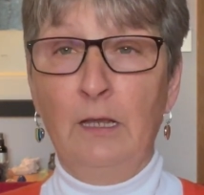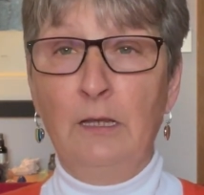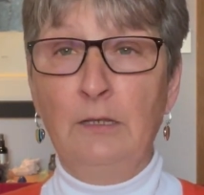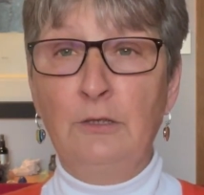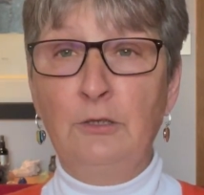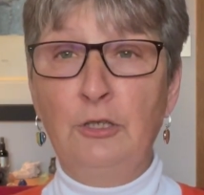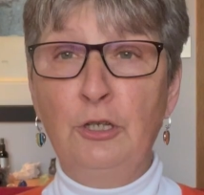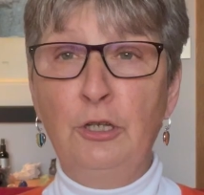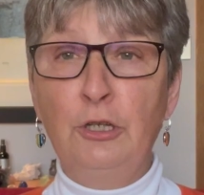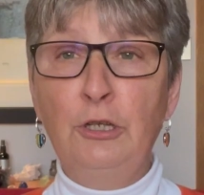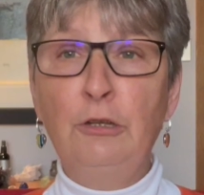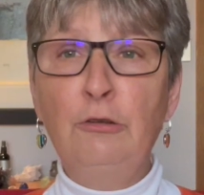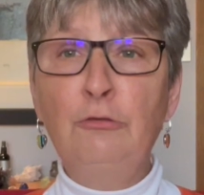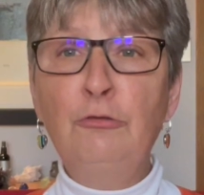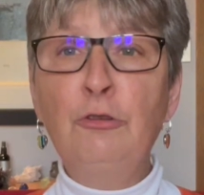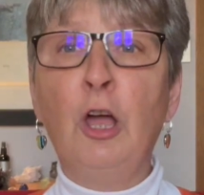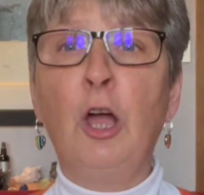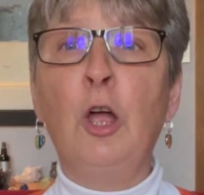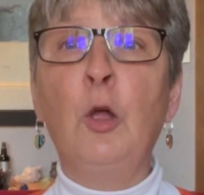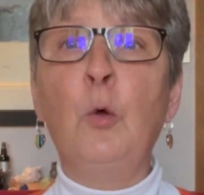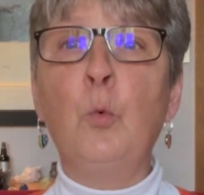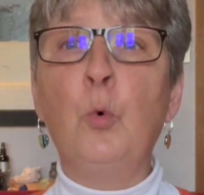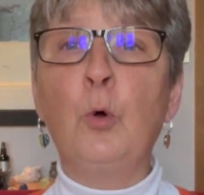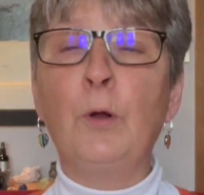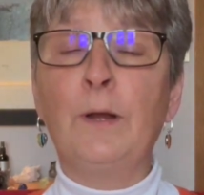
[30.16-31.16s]
Do you
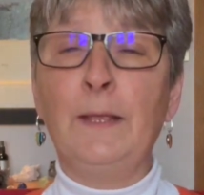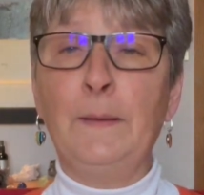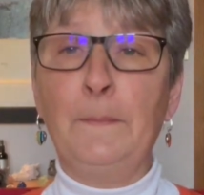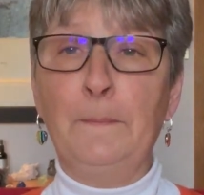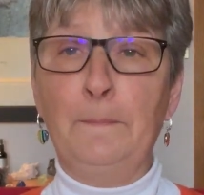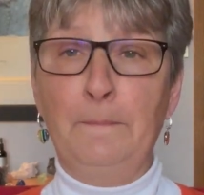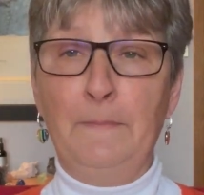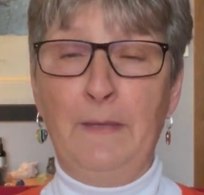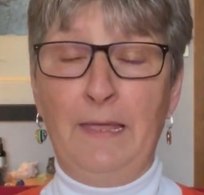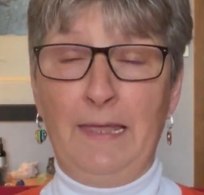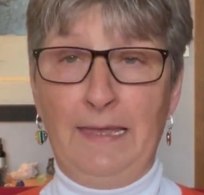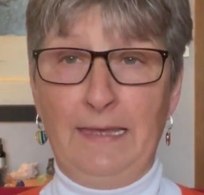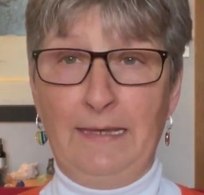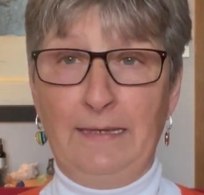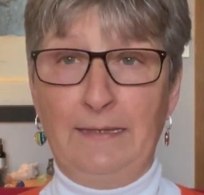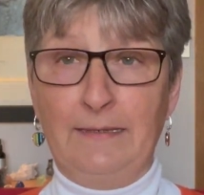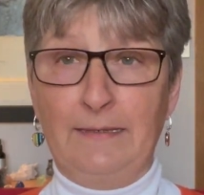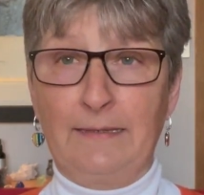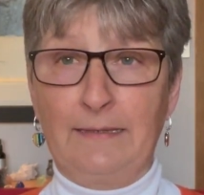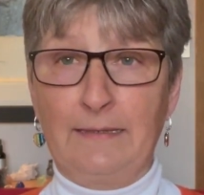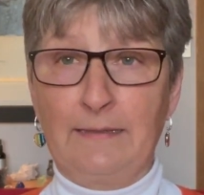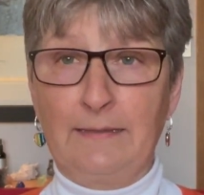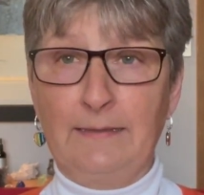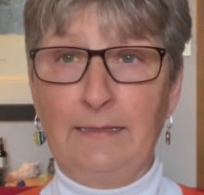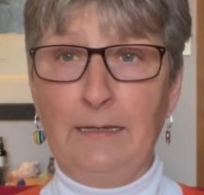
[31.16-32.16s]
know what it
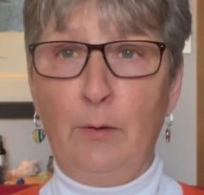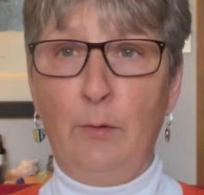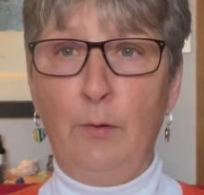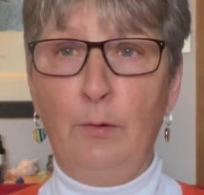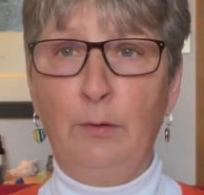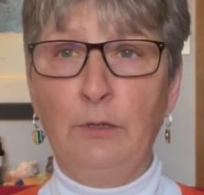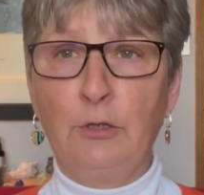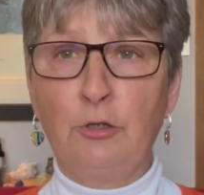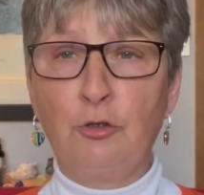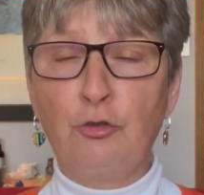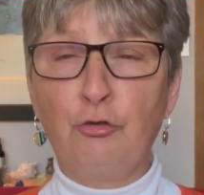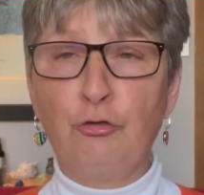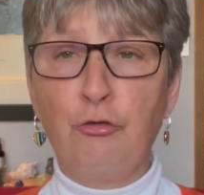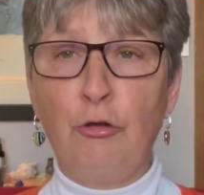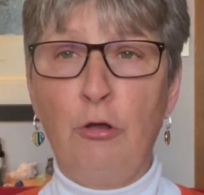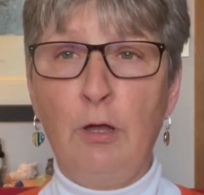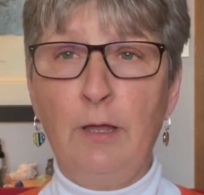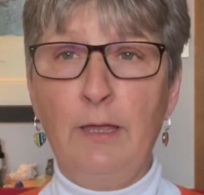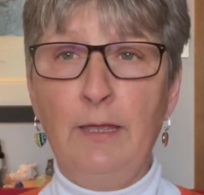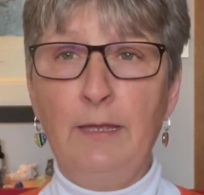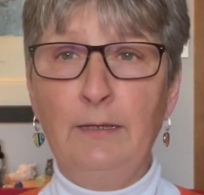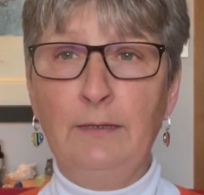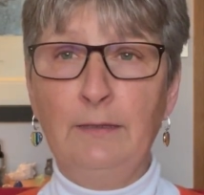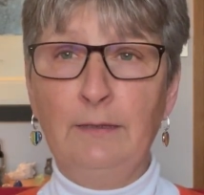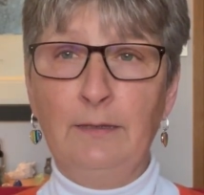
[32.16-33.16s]
means? Now I'm going to
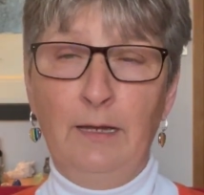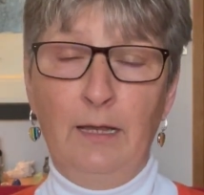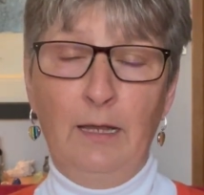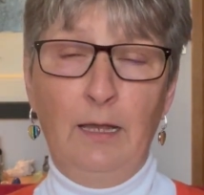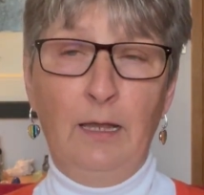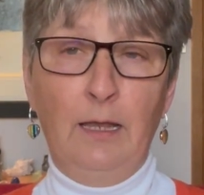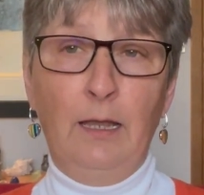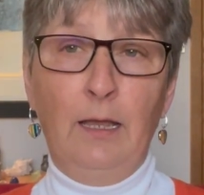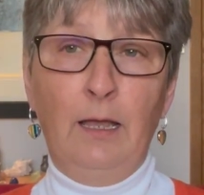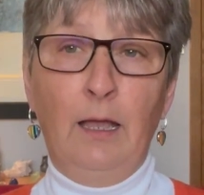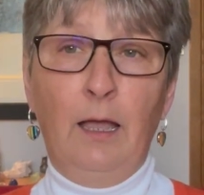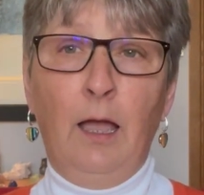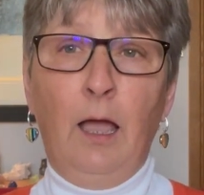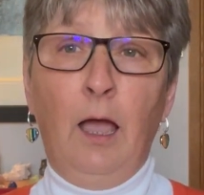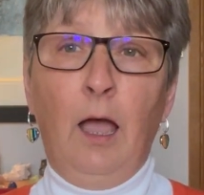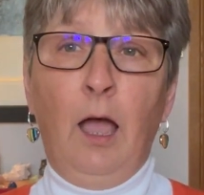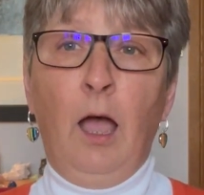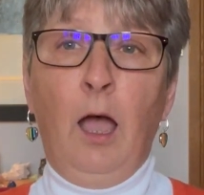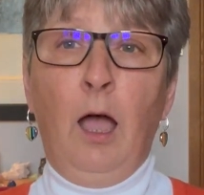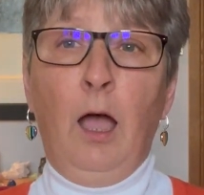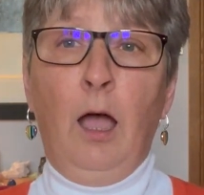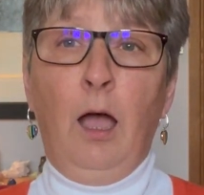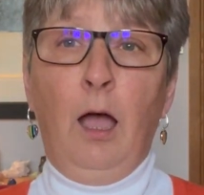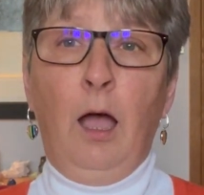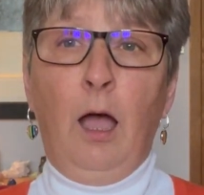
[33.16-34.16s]
try and
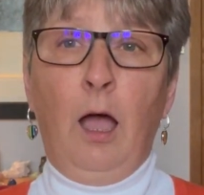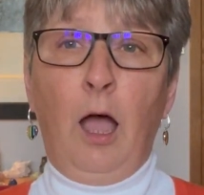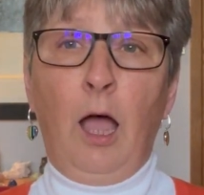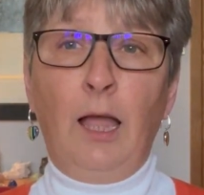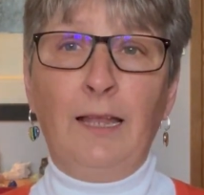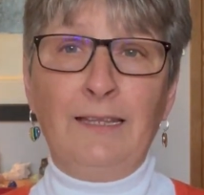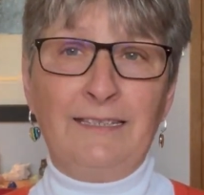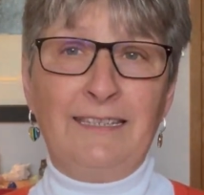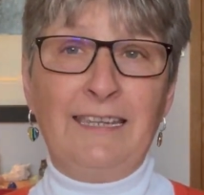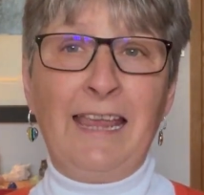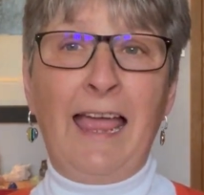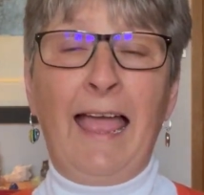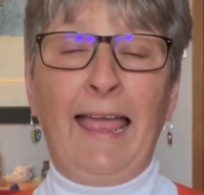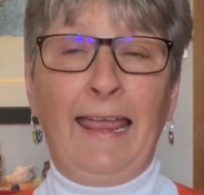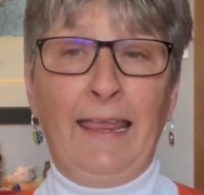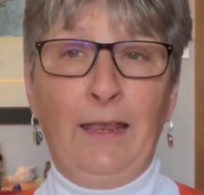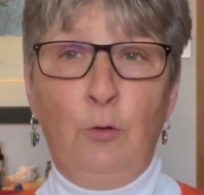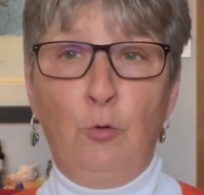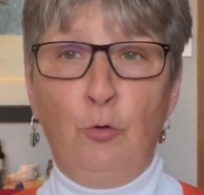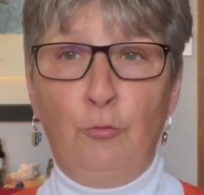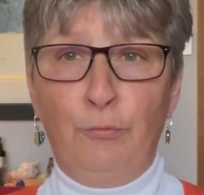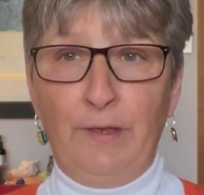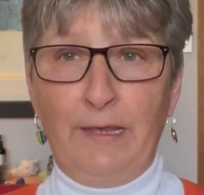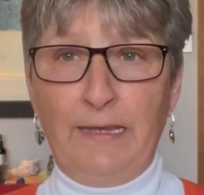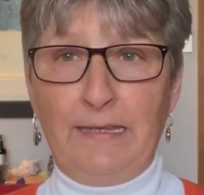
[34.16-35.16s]

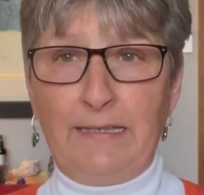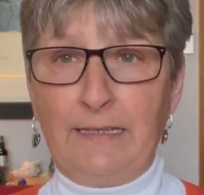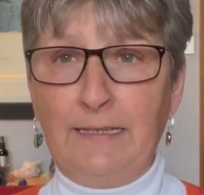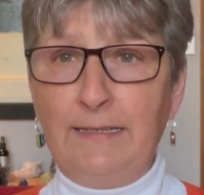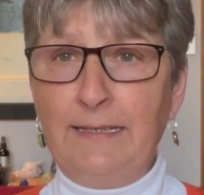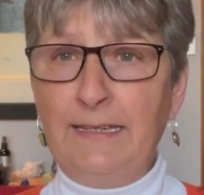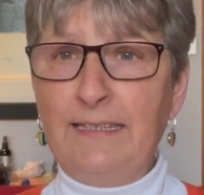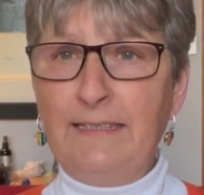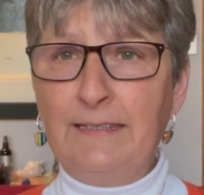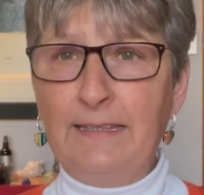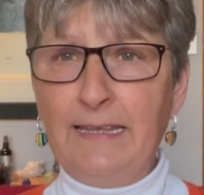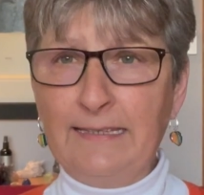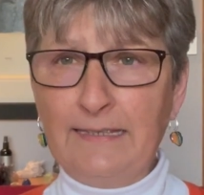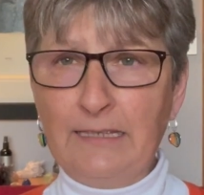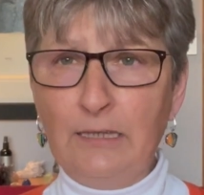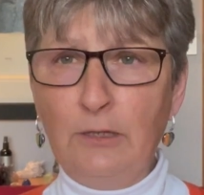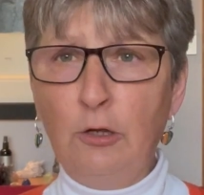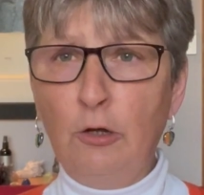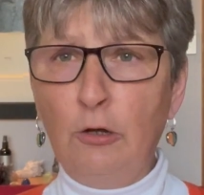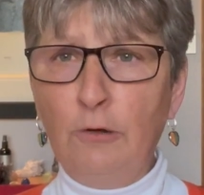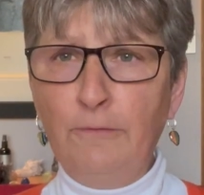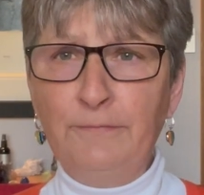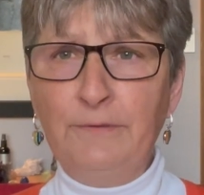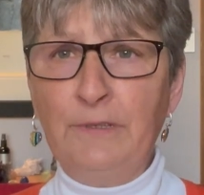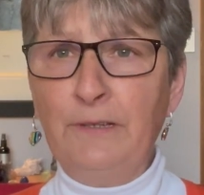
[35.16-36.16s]
untangle this because there's a
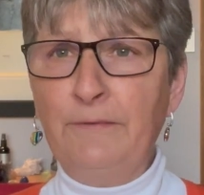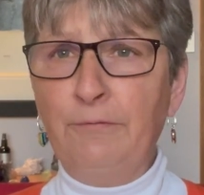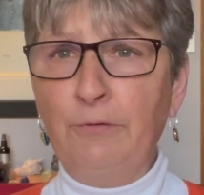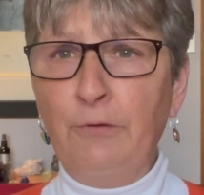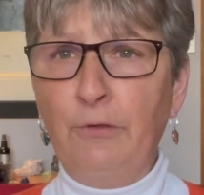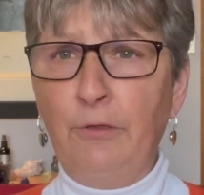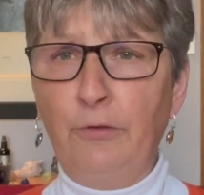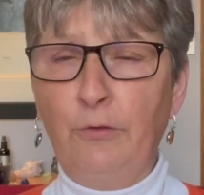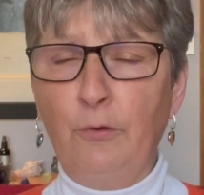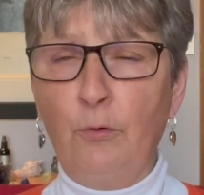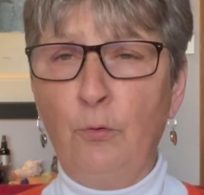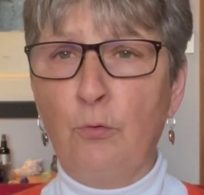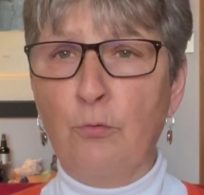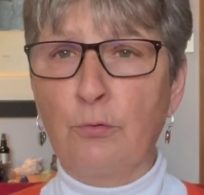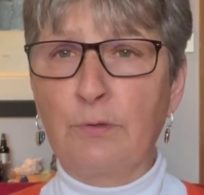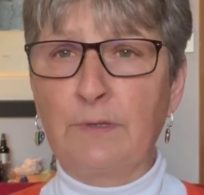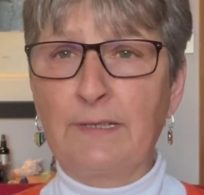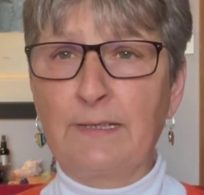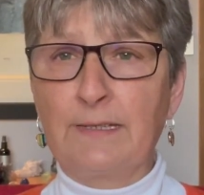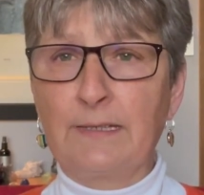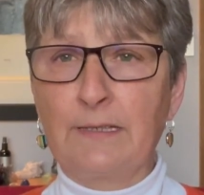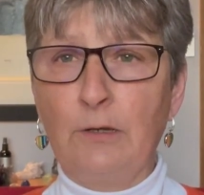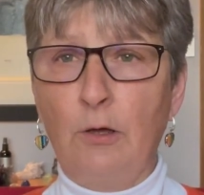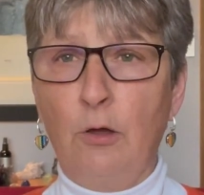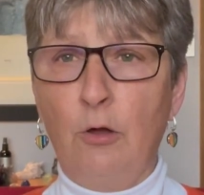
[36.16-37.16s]
lot of different
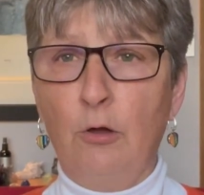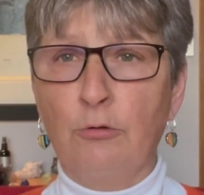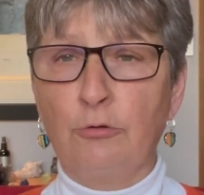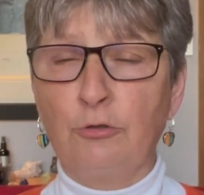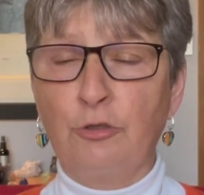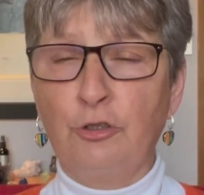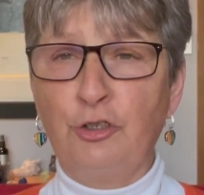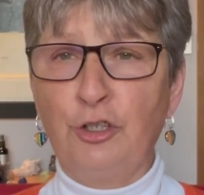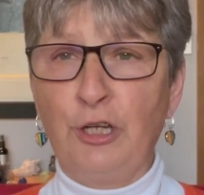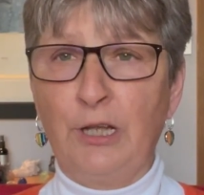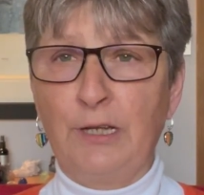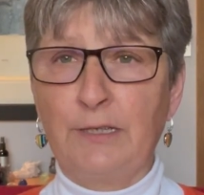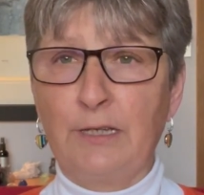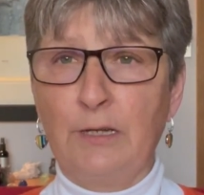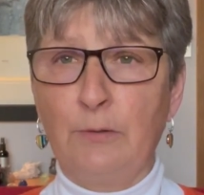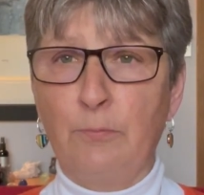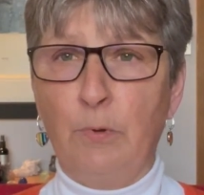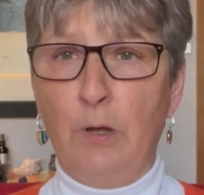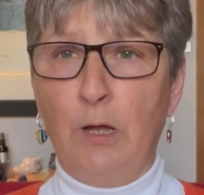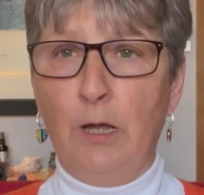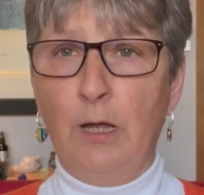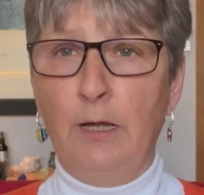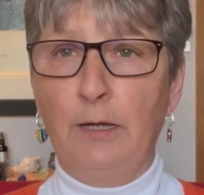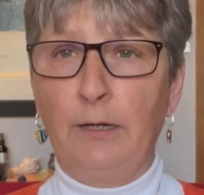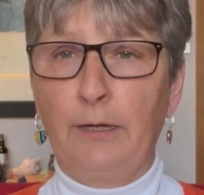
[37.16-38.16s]
thoughts on shadow
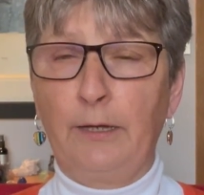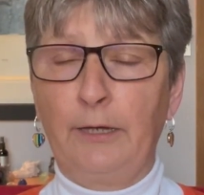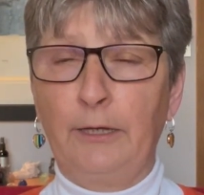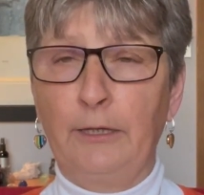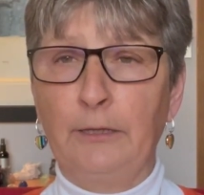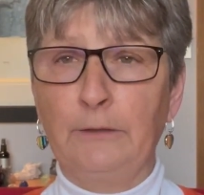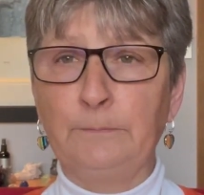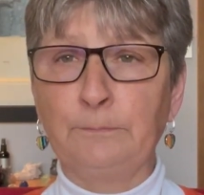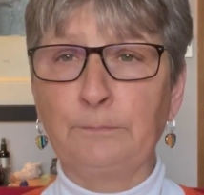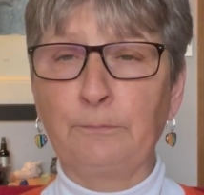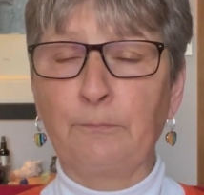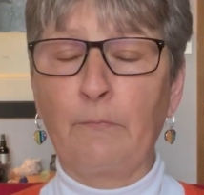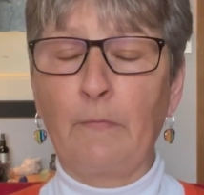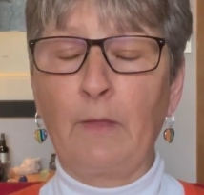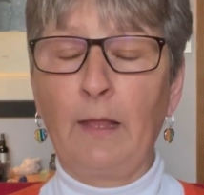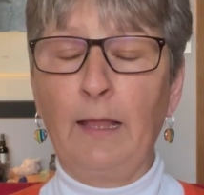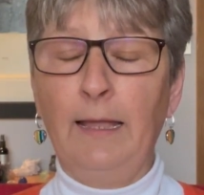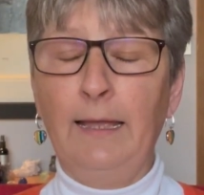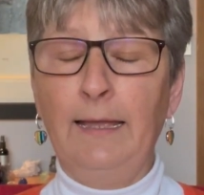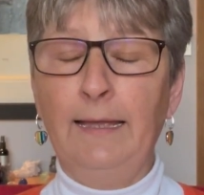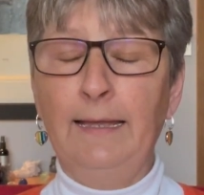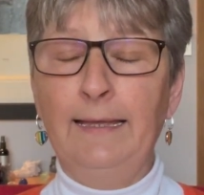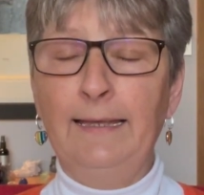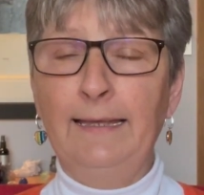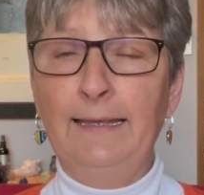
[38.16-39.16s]
work,
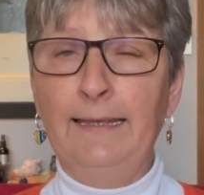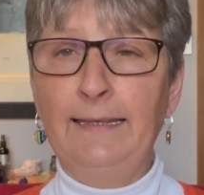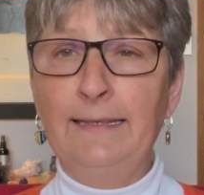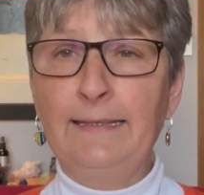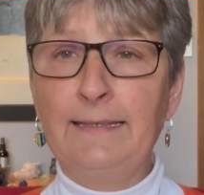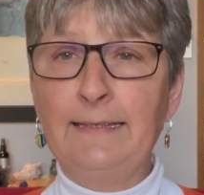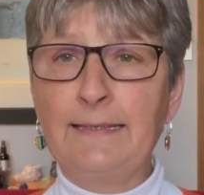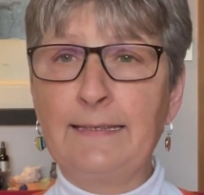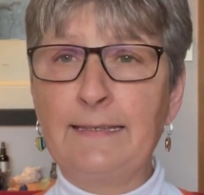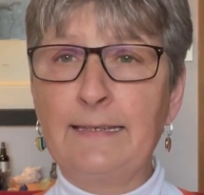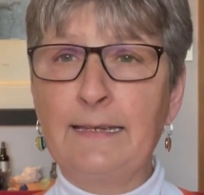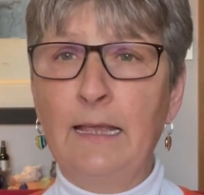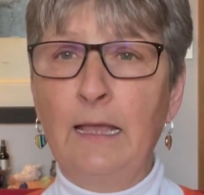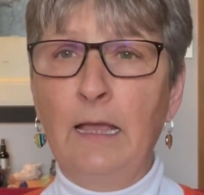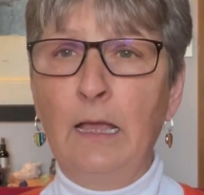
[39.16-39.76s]
and